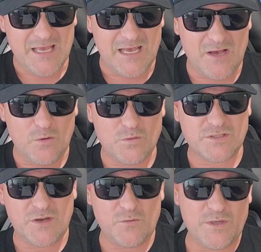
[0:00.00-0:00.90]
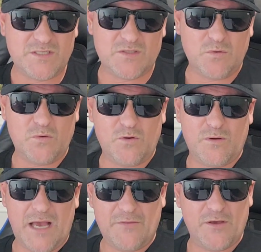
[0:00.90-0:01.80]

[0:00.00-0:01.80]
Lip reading: Also, we saw other